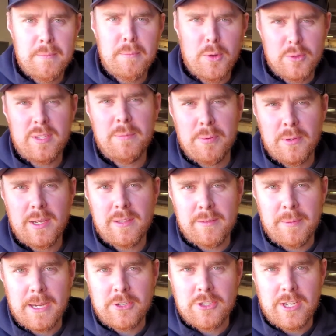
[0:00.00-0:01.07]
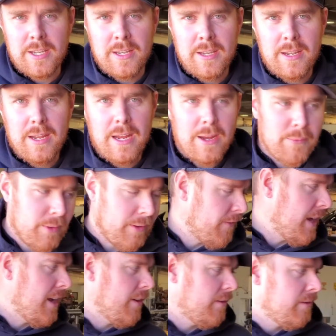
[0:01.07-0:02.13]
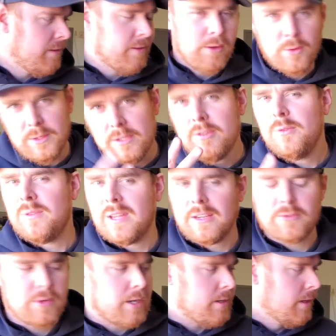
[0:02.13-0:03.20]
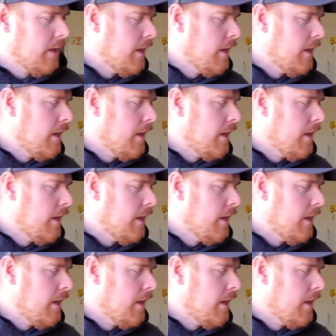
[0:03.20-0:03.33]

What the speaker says: multi-point inspection and we found only two things wrong.